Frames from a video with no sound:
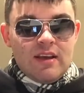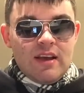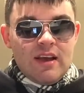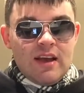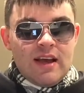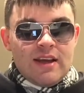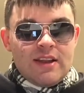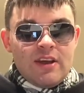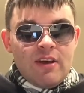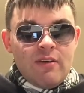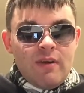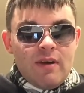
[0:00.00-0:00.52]

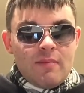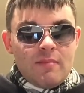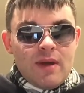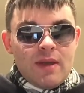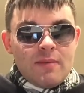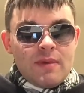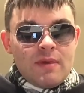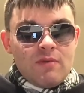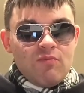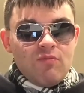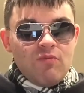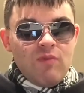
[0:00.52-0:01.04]
I know I might
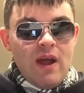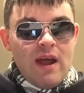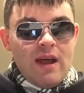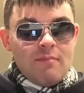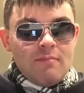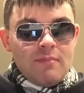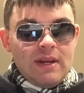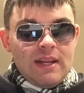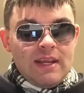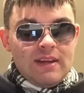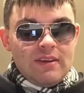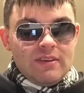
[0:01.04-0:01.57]
be
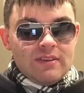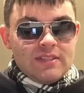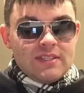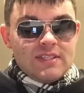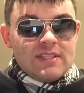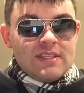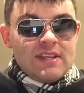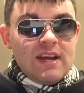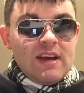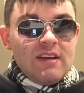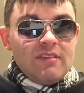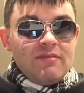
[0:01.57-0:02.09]
rambling on
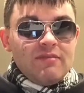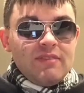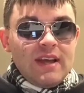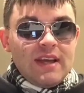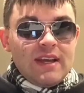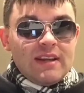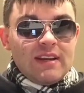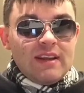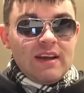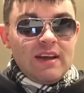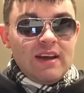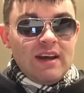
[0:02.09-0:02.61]
stuff,
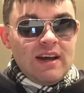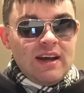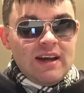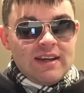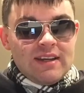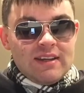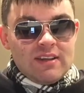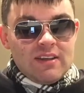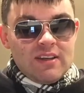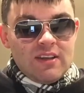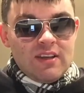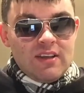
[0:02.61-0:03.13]
but
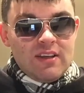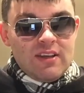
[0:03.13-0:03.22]
I